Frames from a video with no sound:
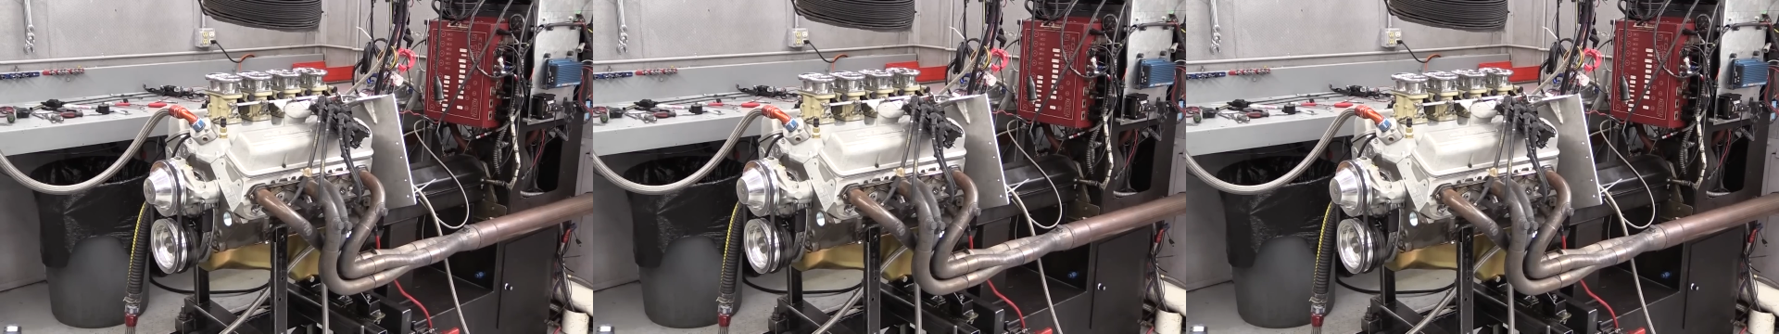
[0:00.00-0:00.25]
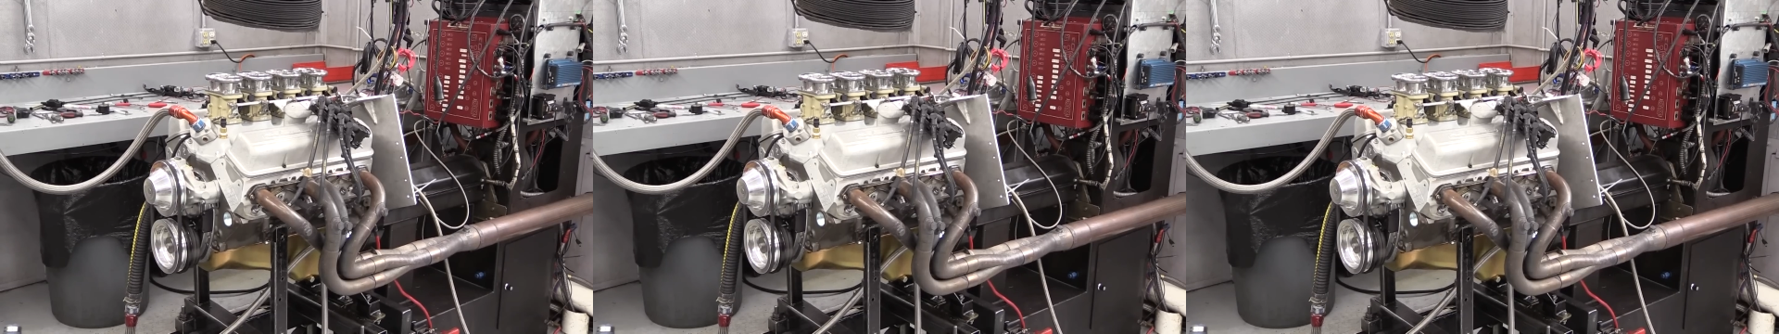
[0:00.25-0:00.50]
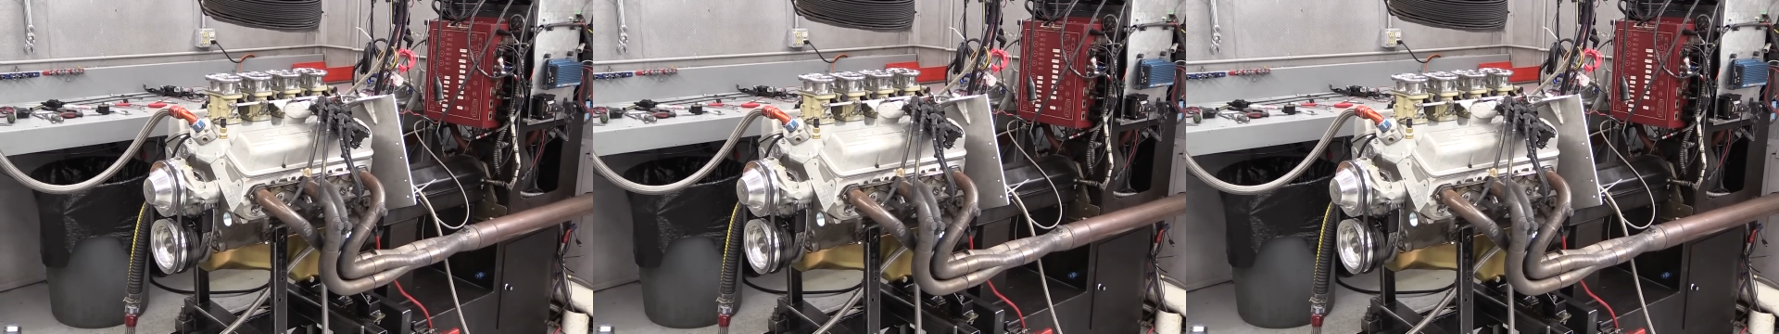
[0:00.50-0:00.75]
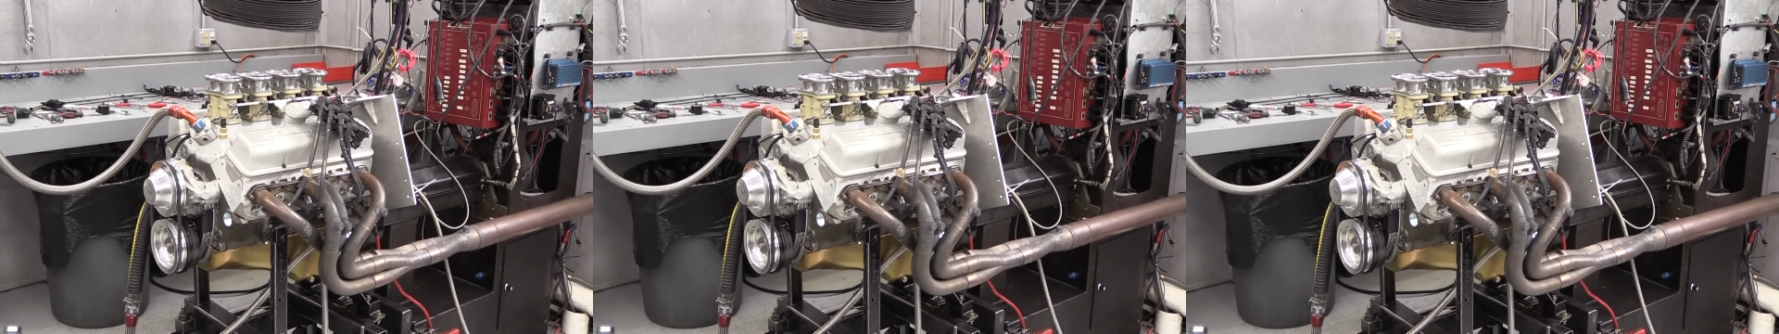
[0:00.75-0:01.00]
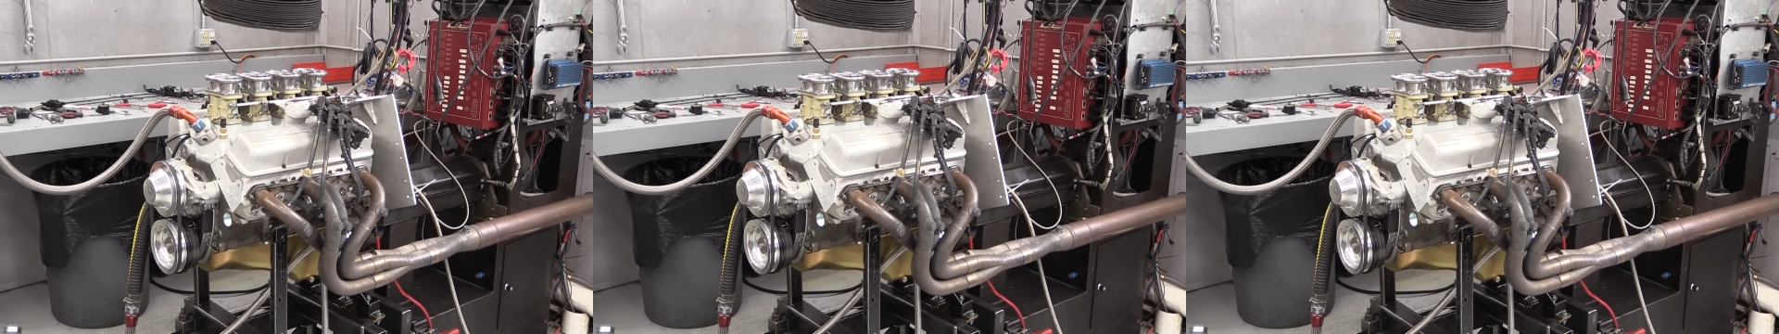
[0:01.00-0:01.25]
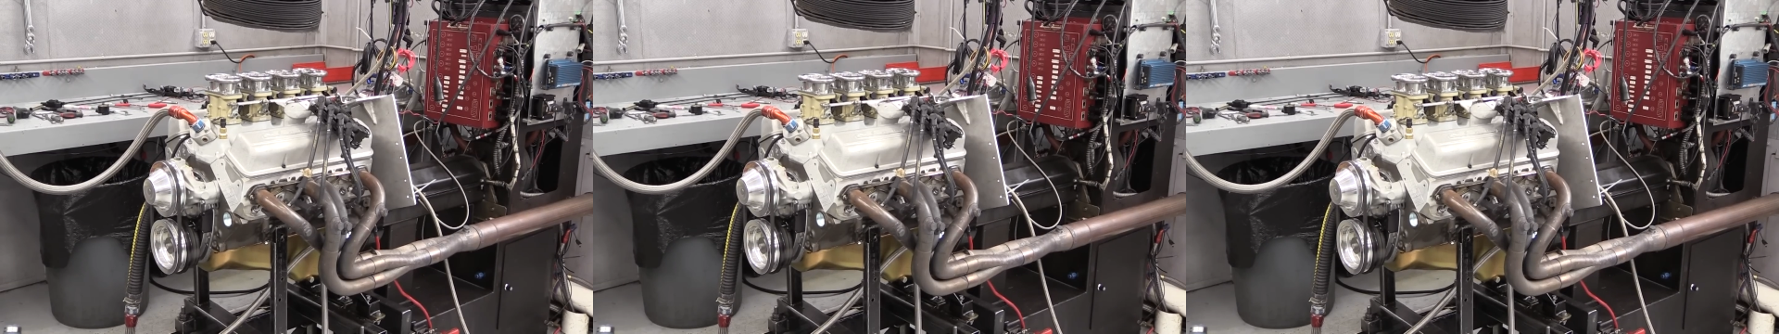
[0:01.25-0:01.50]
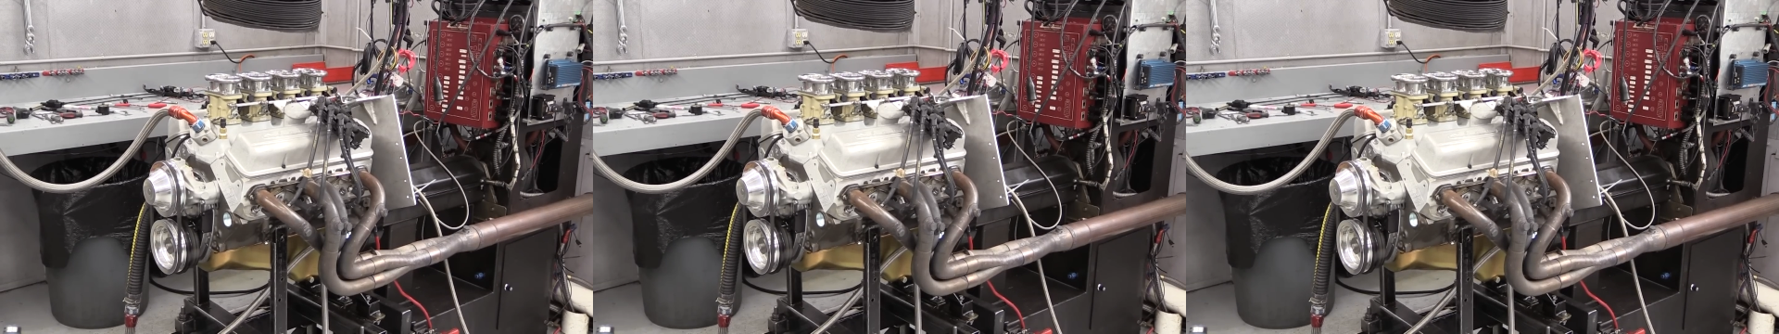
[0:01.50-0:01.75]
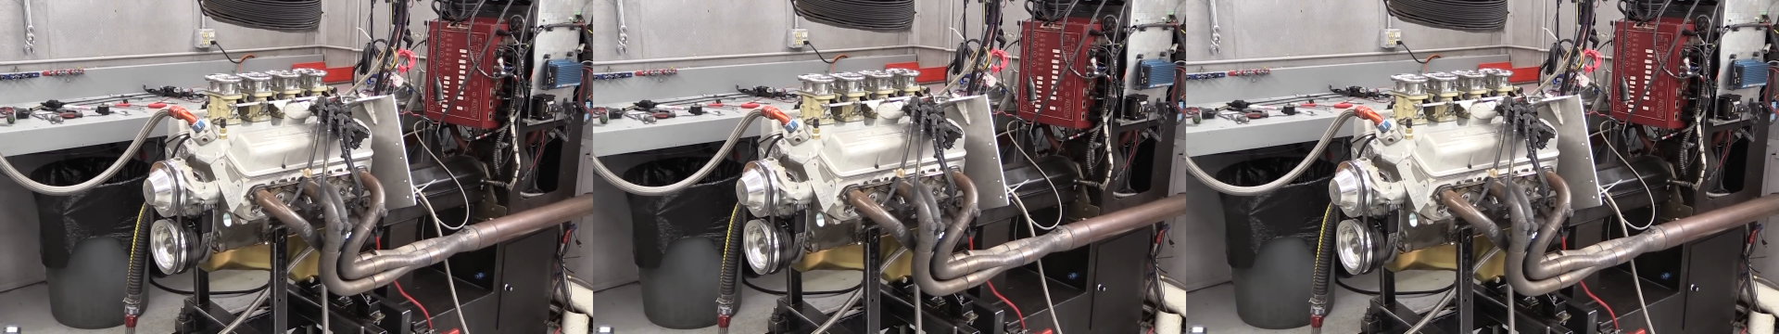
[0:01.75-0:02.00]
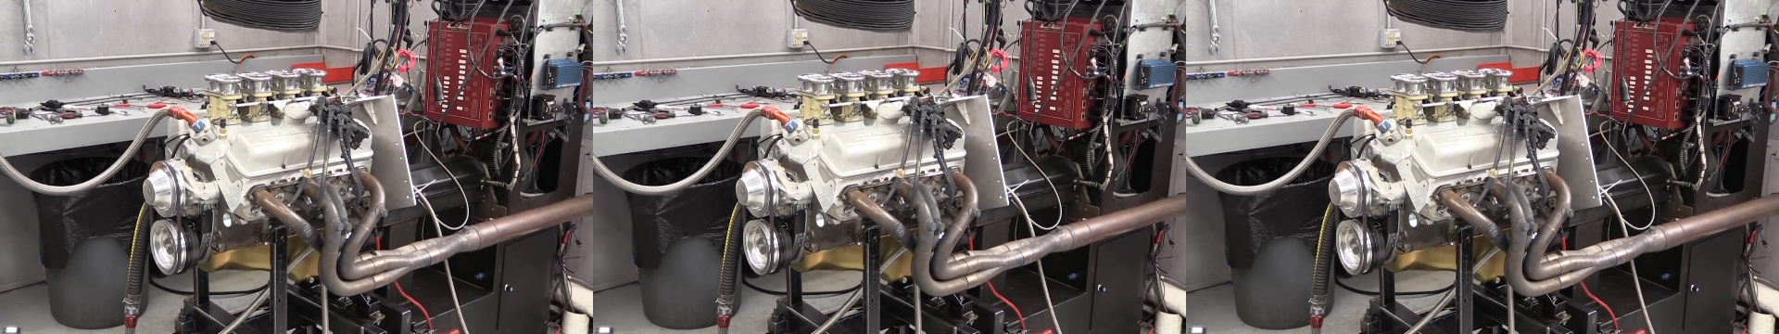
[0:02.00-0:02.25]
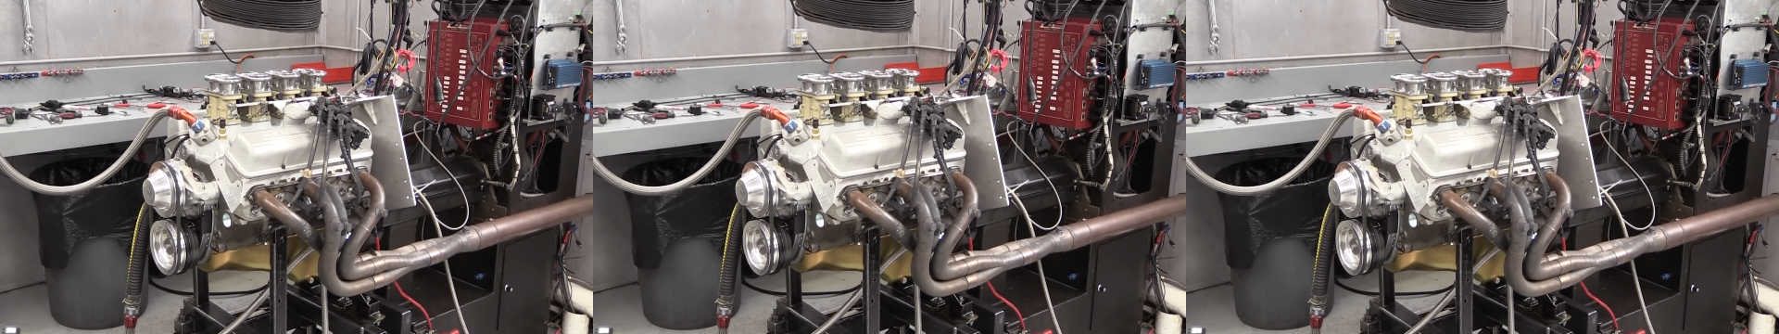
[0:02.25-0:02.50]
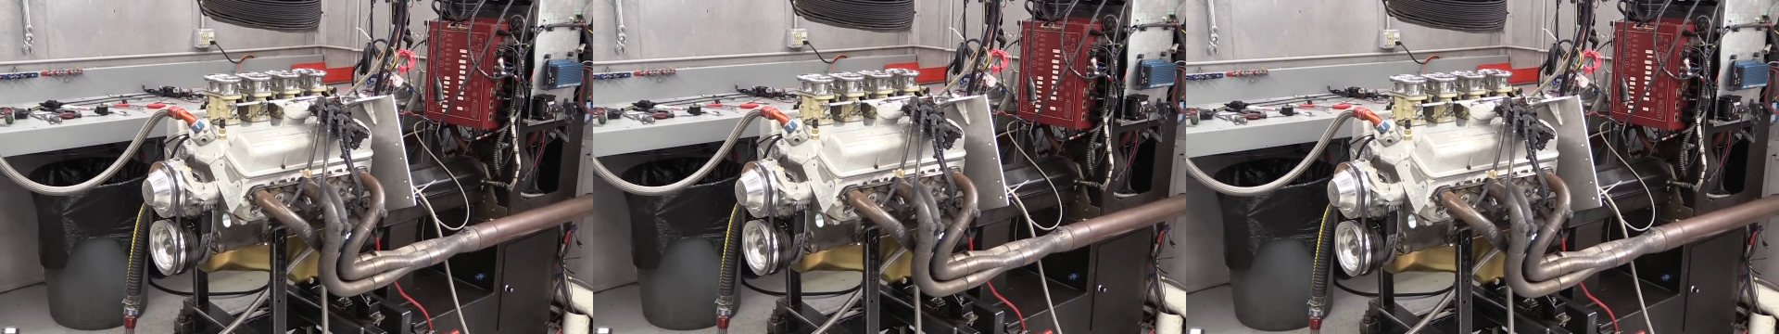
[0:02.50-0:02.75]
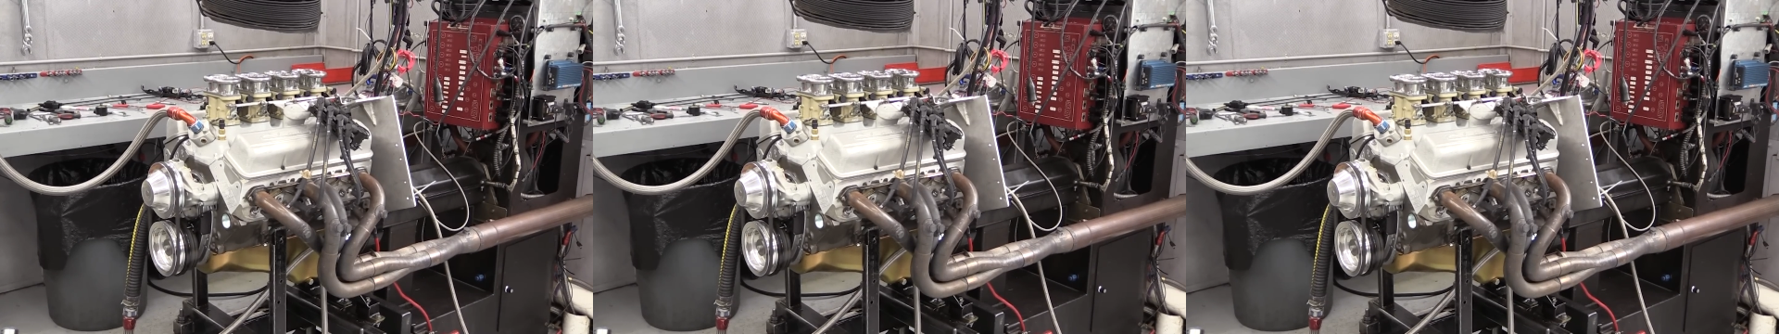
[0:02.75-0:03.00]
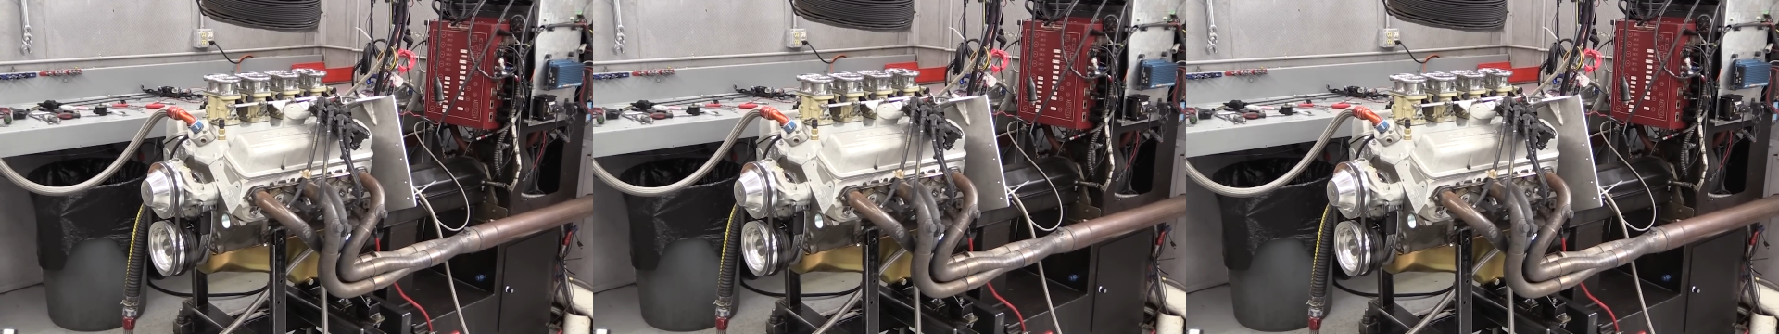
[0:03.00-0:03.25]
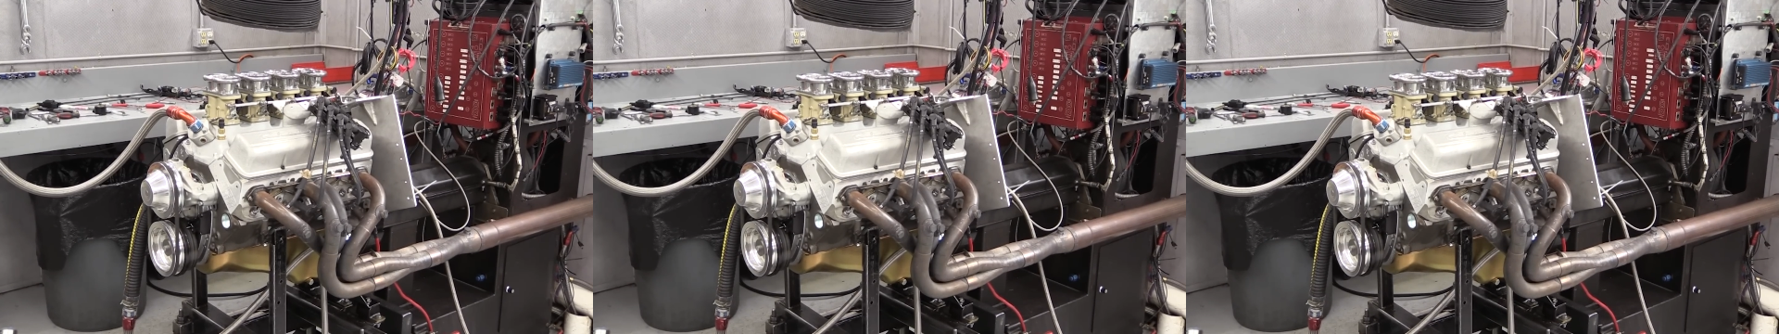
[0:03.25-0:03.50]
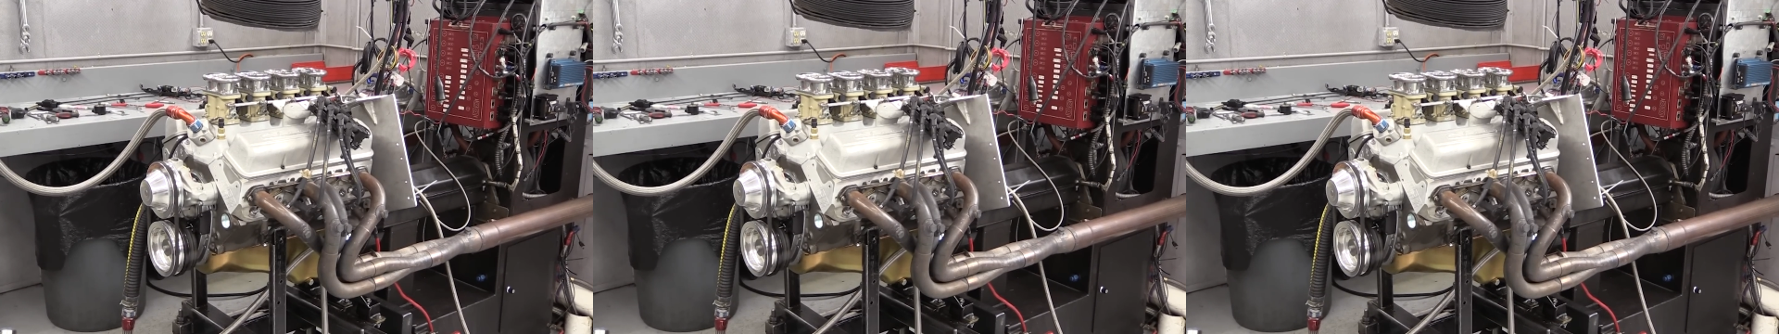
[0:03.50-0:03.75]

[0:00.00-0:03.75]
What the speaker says: [unreadable: no face in view]